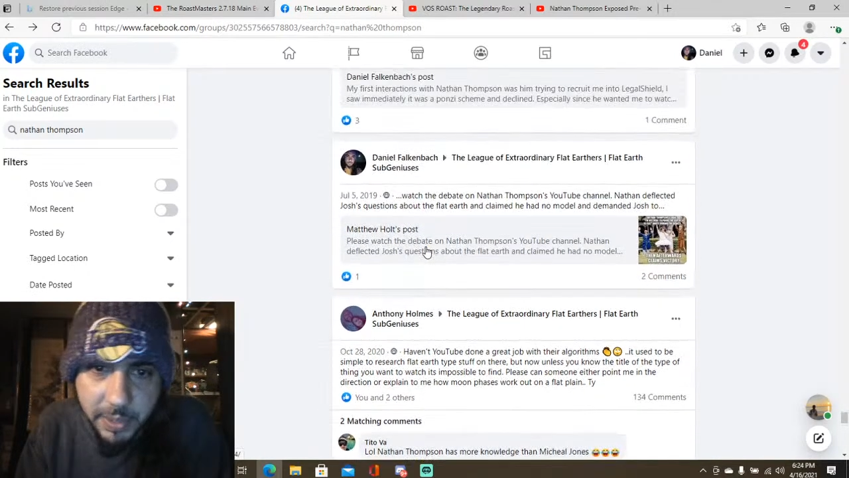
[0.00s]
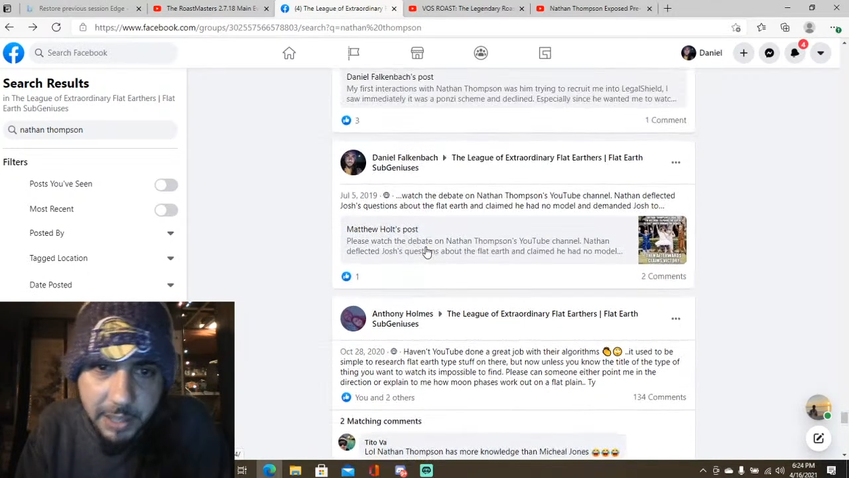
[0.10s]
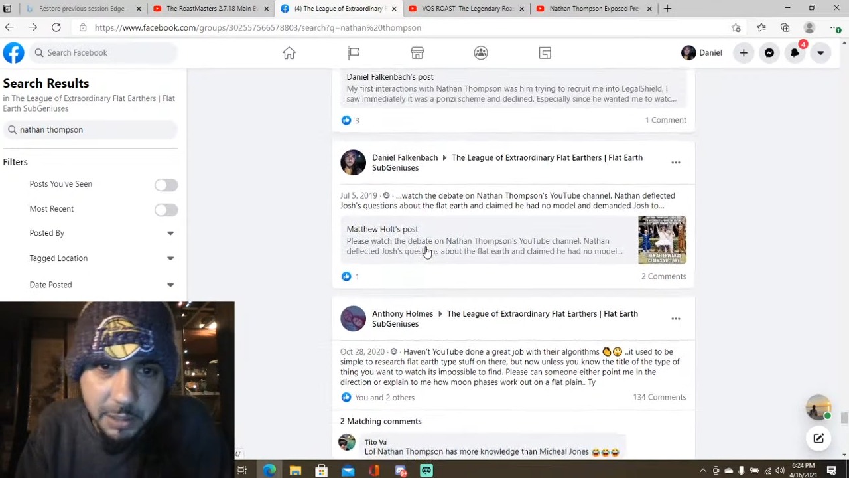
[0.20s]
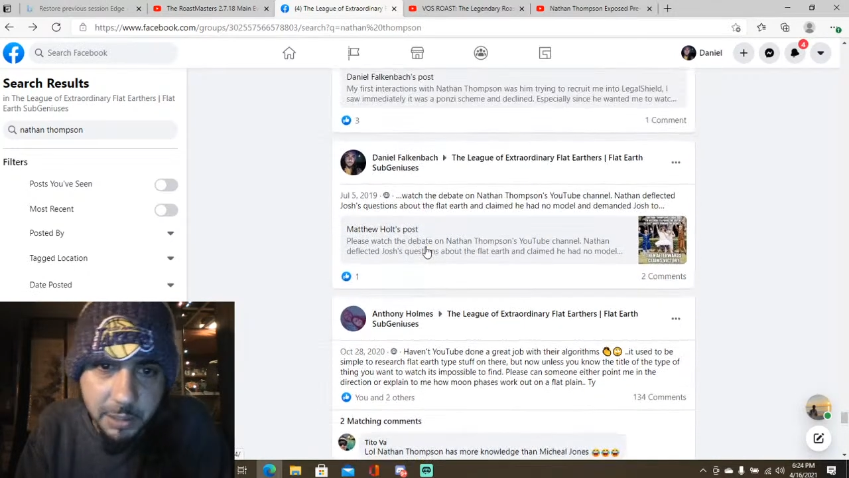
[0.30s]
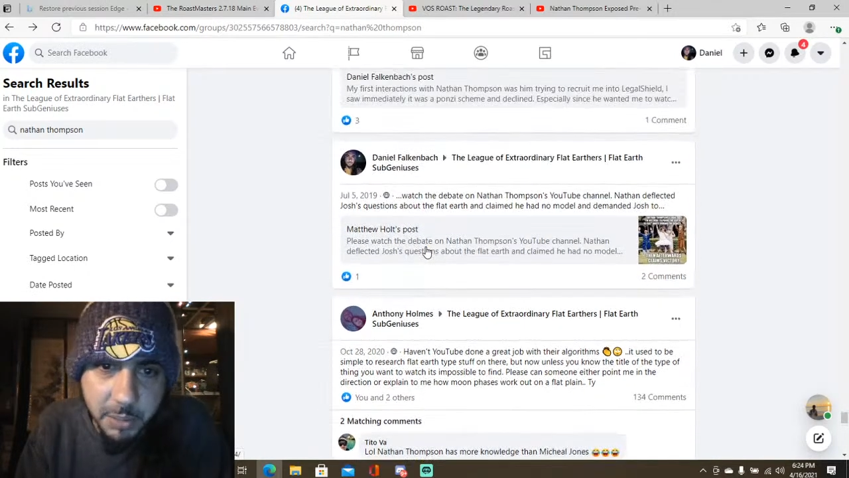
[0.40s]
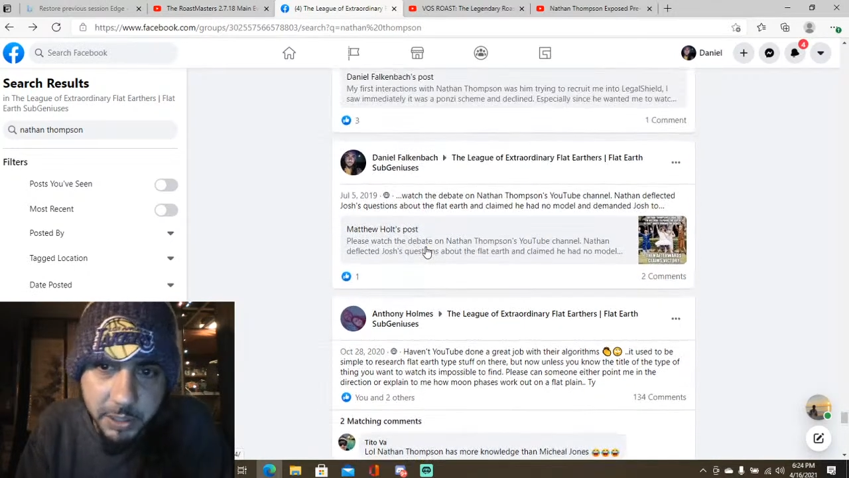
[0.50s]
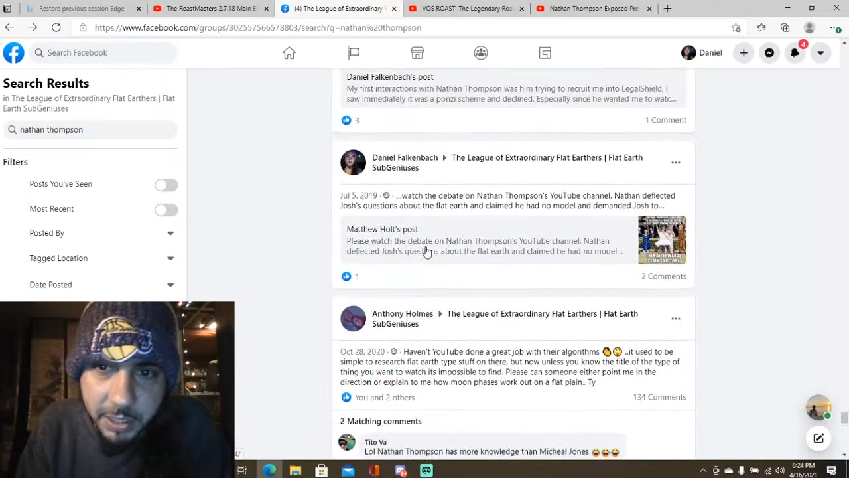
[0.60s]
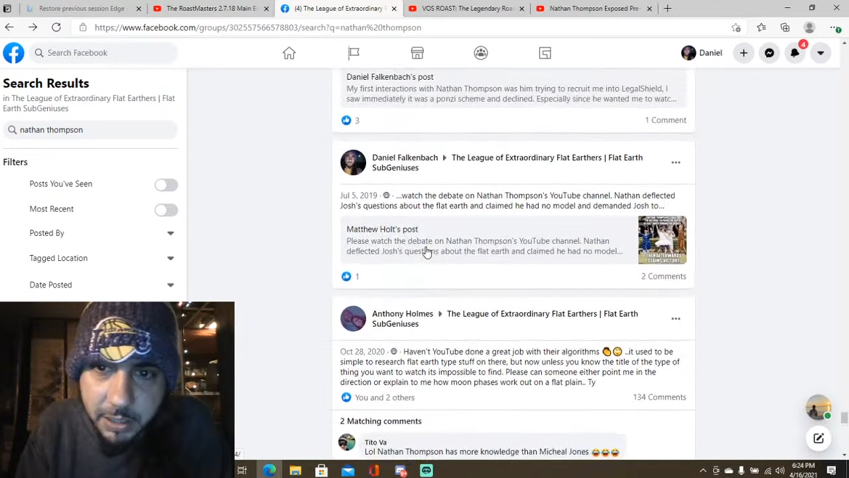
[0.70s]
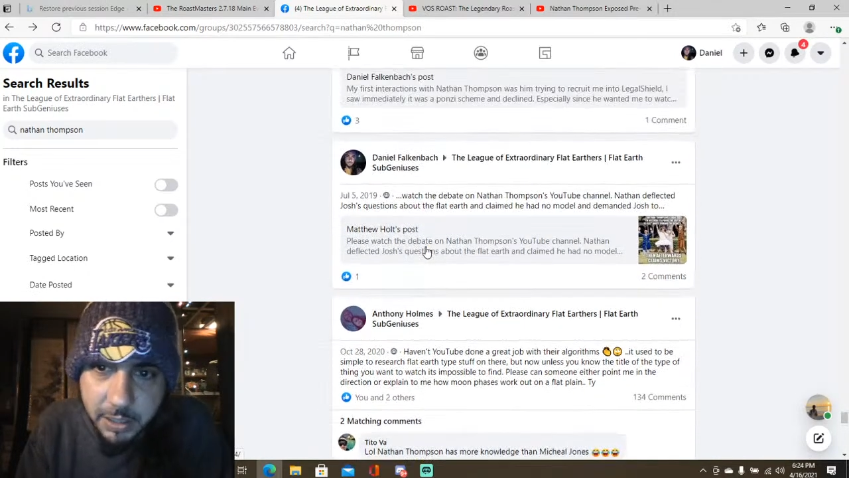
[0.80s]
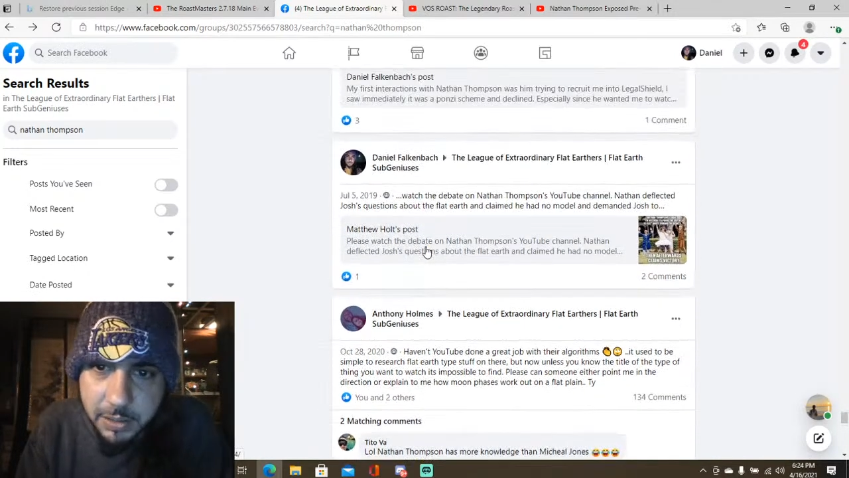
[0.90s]

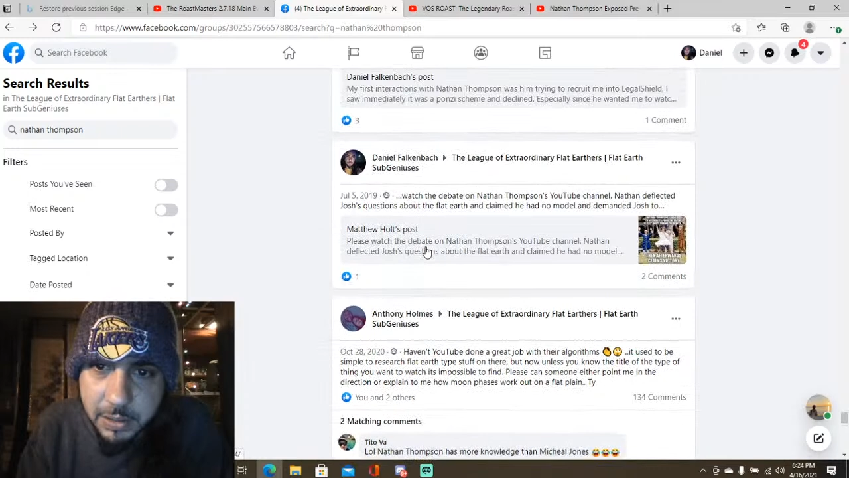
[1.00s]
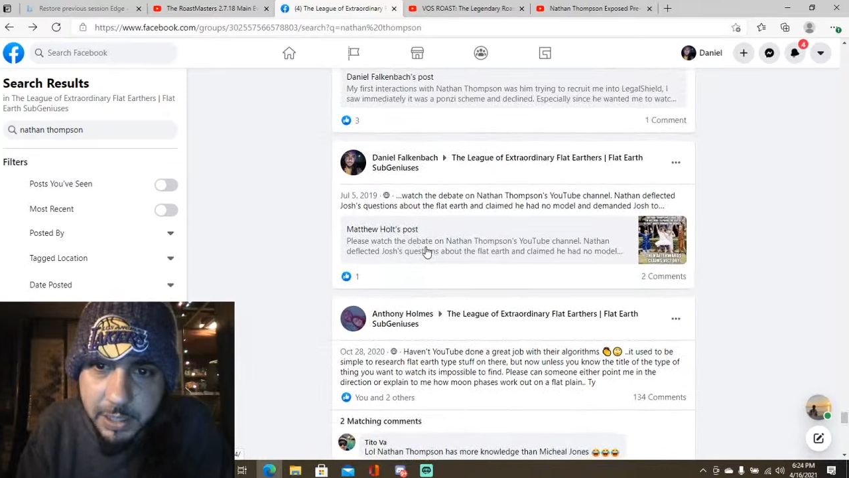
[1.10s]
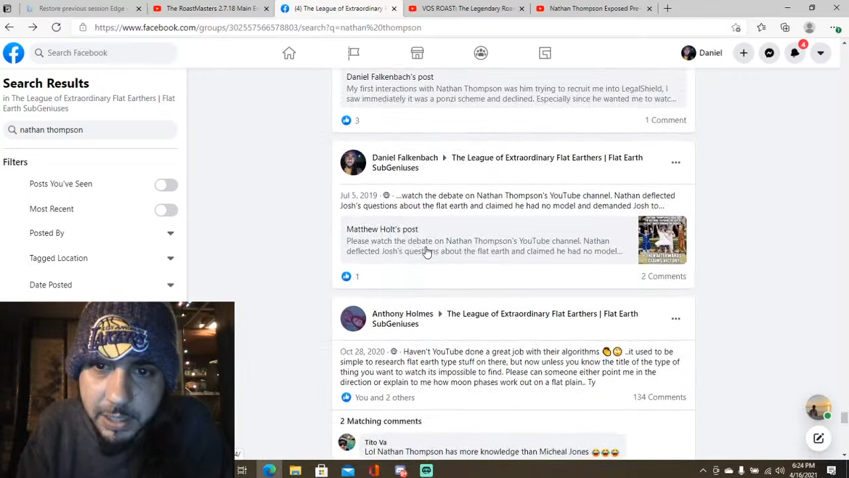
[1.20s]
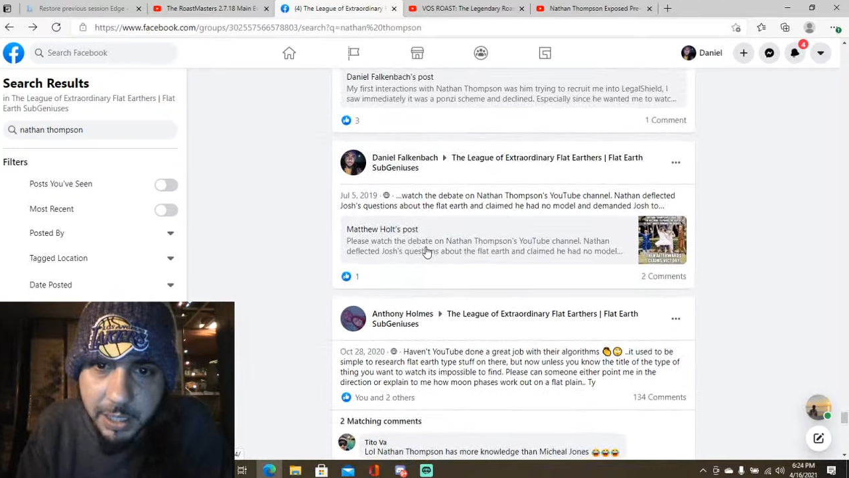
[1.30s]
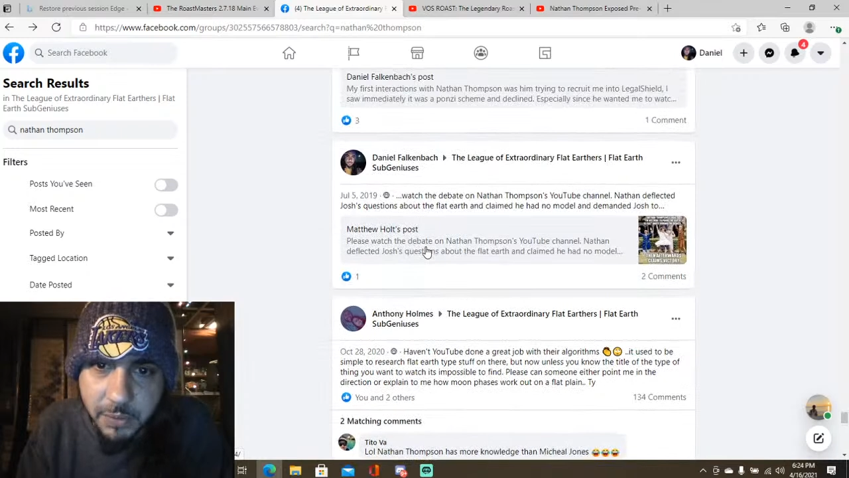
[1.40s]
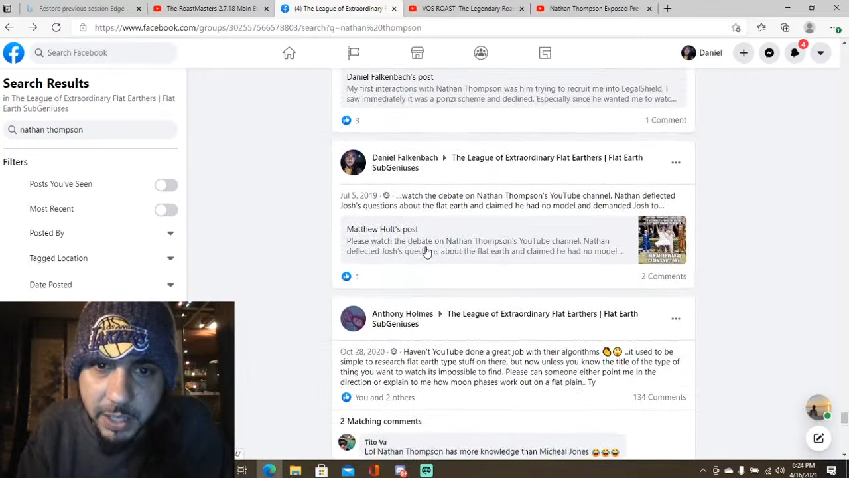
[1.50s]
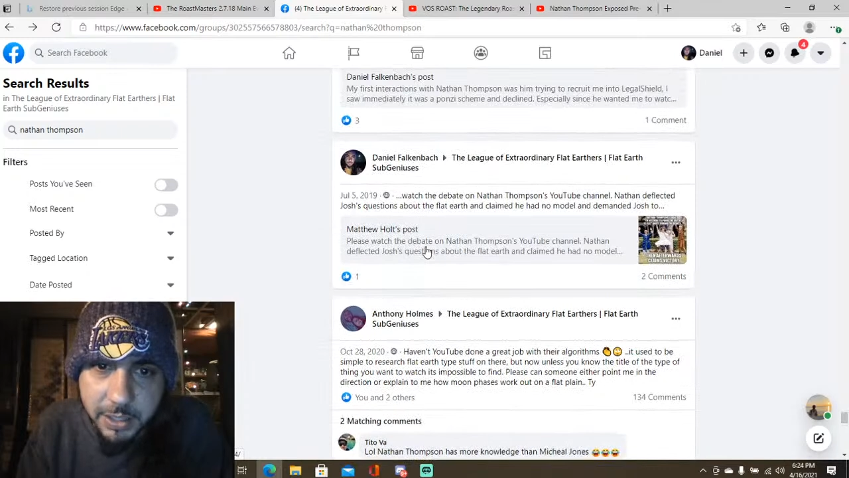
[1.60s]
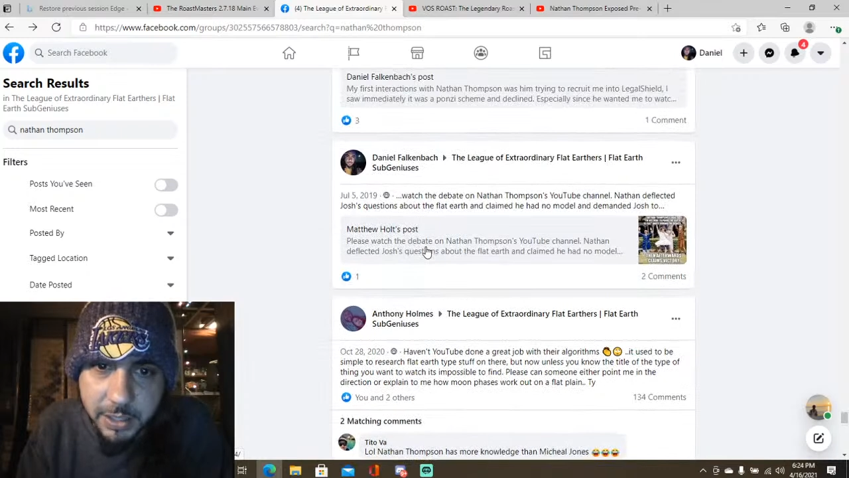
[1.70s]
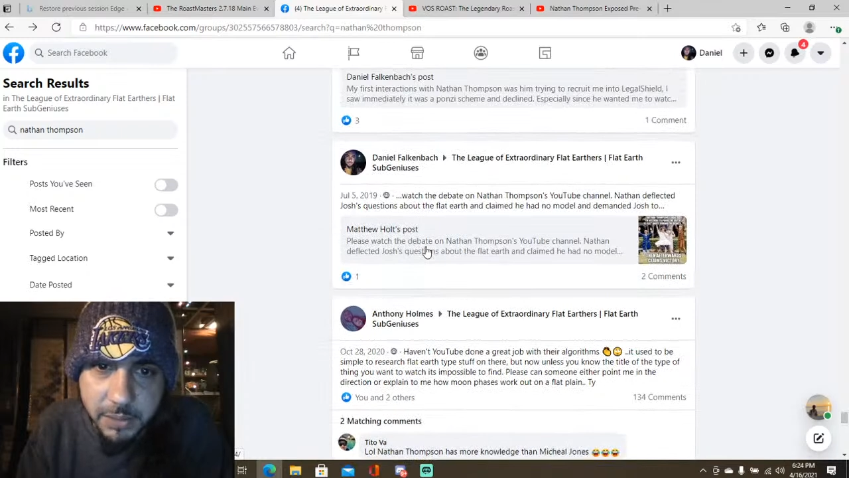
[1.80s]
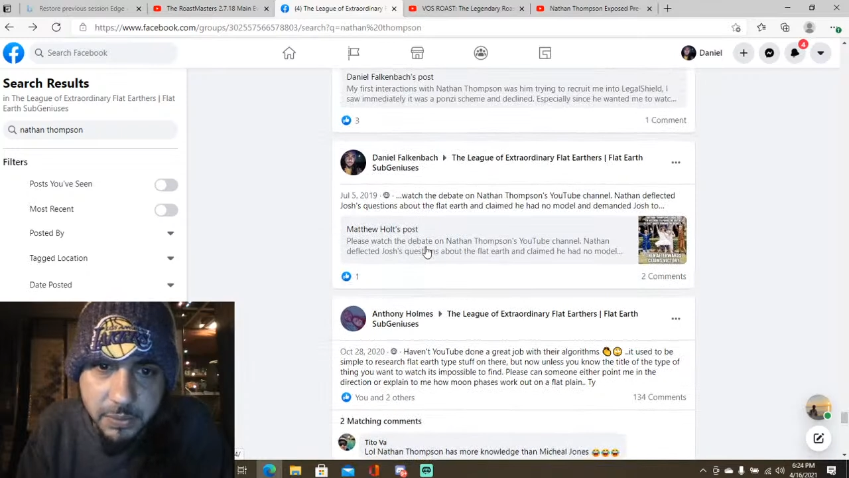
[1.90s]
community to take
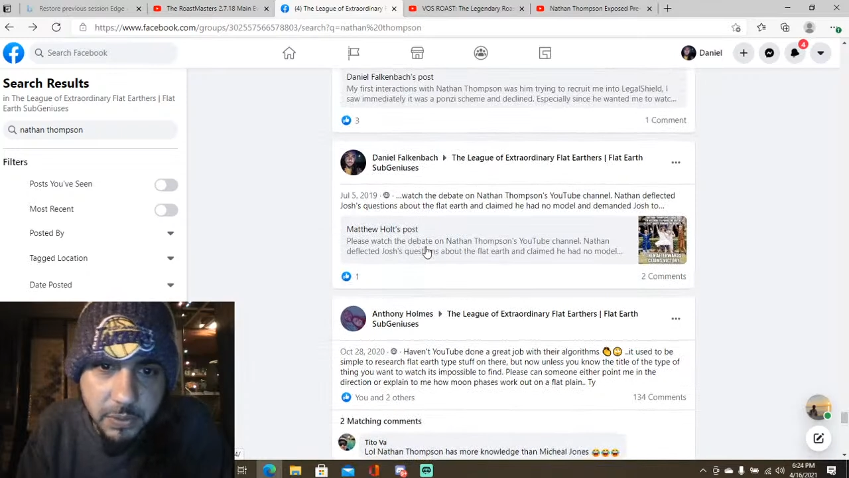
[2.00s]
advantage of